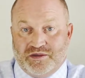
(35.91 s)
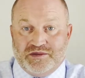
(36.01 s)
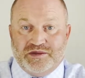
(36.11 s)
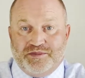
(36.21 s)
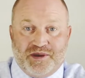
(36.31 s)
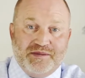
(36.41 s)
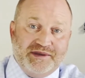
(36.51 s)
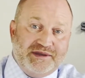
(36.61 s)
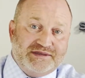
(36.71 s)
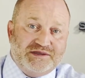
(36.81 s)
the
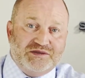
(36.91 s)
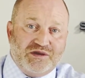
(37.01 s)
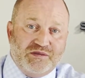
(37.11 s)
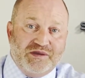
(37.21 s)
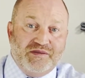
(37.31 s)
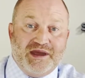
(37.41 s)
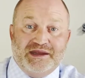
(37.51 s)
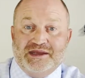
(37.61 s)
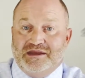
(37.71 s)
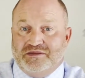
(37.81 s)
department has determined that
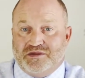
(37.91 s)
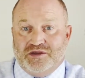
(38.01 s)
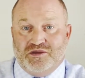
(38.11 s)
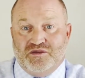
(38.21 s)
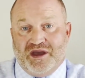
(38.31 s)
either you